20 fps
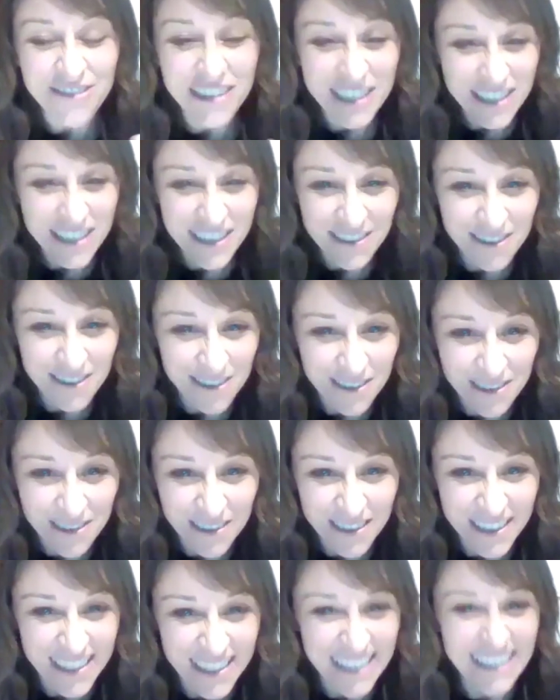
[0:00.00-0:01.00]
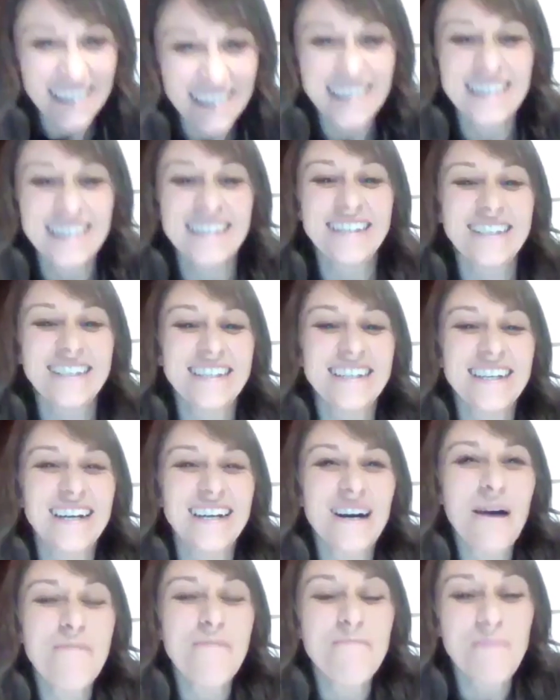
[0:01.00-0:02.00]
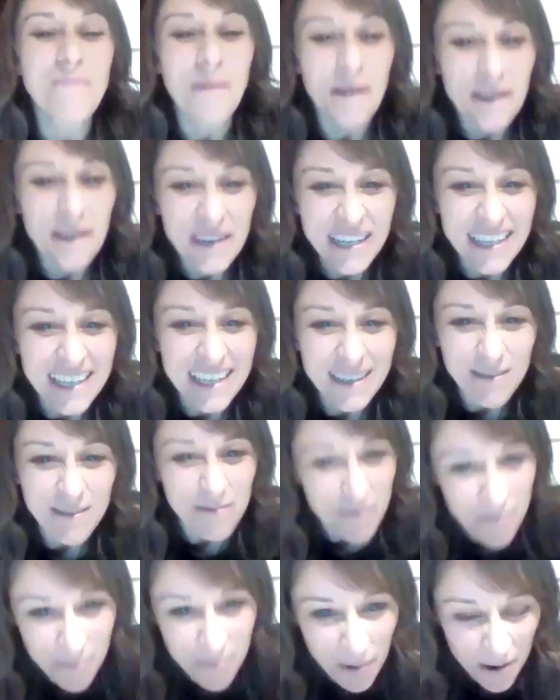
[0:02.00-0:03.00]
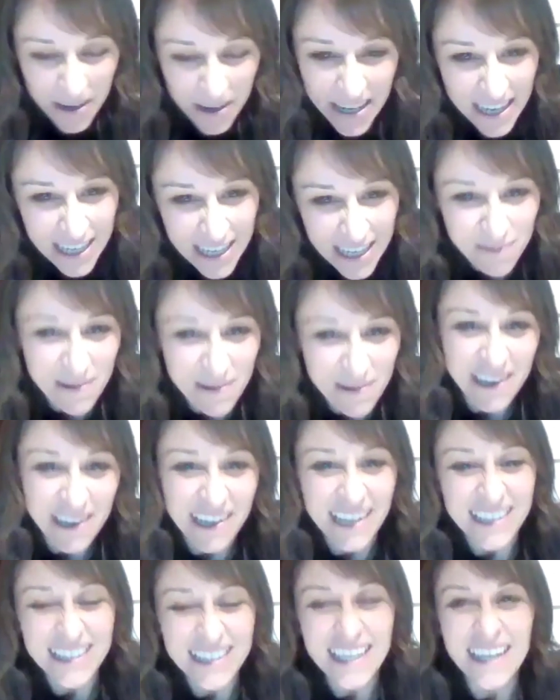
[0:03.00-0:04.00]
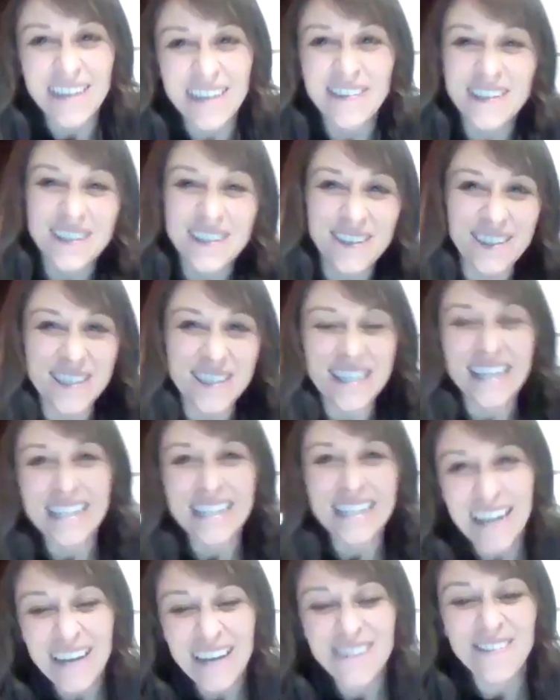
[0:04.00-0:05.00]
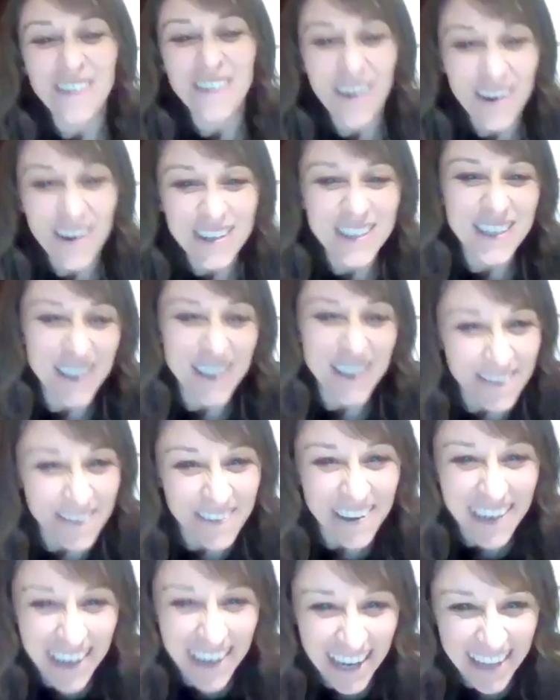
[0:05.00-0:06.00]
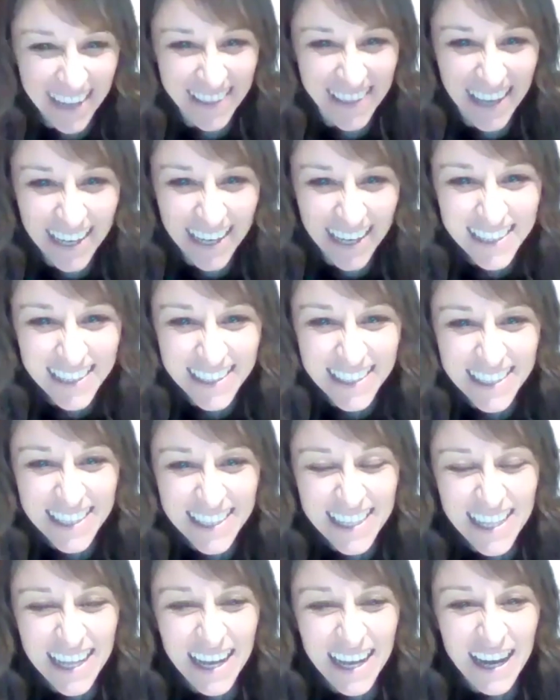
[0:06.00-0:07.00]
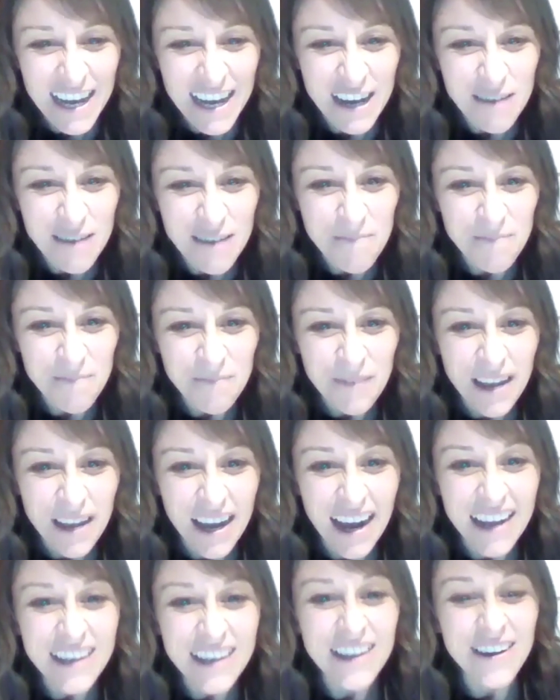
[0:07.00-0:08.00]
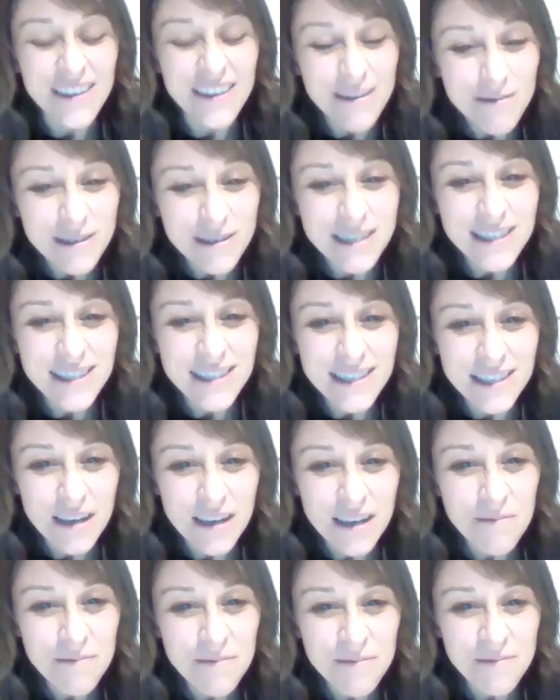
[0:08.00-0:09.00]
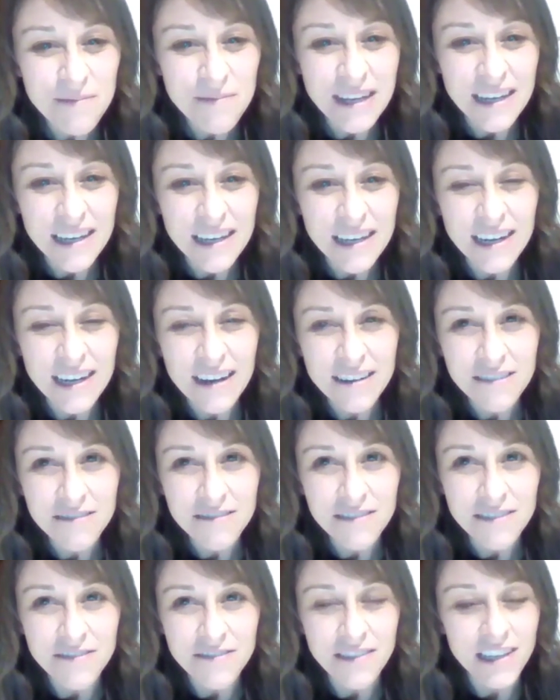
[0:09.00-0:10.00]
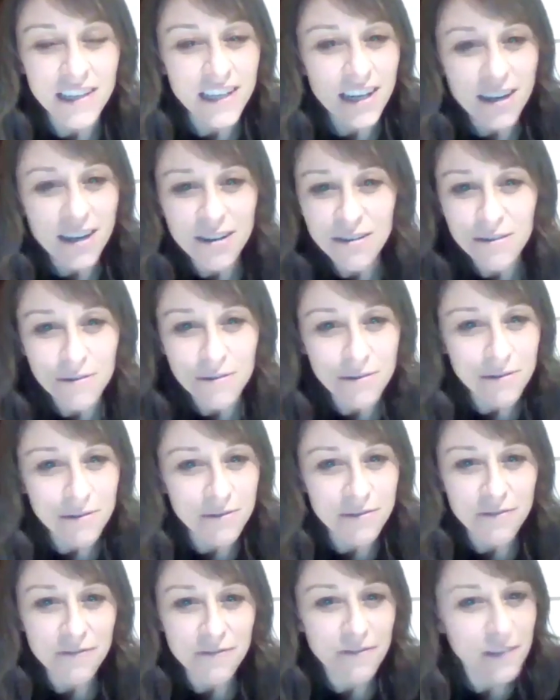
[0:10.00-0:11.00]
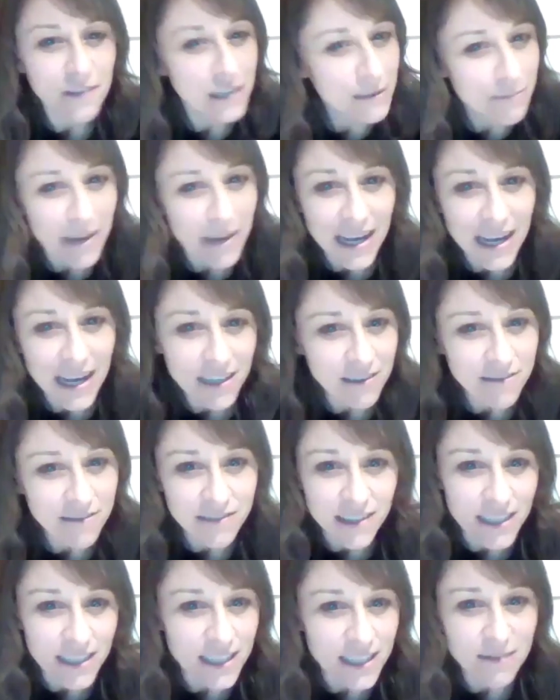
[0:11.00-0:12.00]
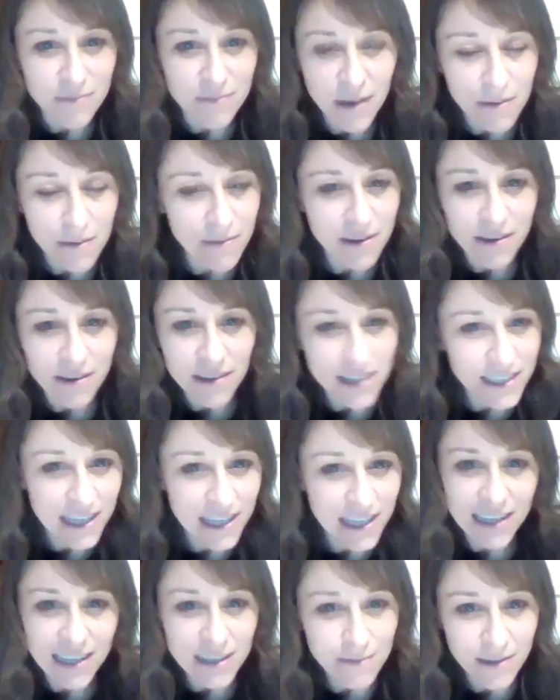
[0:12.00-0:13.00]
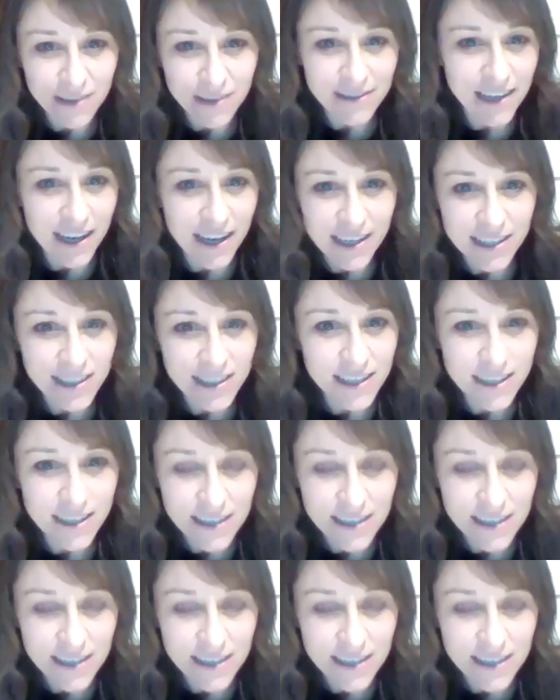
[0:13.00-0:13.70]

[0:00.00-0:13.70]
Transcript: visceral uh, body body experience. Anyway, so it's it's kind of hard to communicate that. Um, I know there was some kind of a video or full made of this. Maybe you can tell us about that.